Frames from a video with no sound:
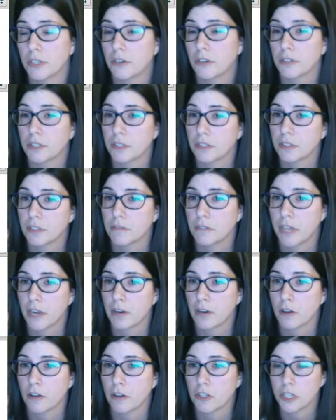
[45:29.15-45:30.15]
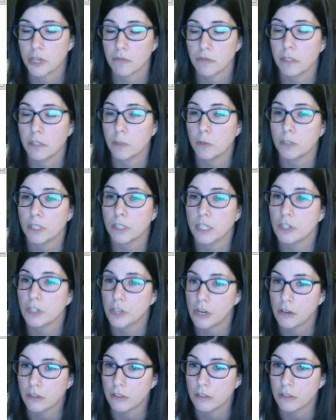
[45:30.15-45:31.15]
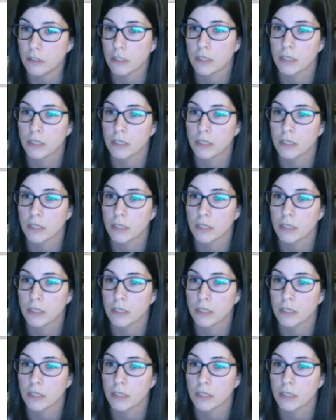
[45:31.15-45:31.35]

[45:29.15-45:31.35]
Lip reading: to your assistive technology resource teachers.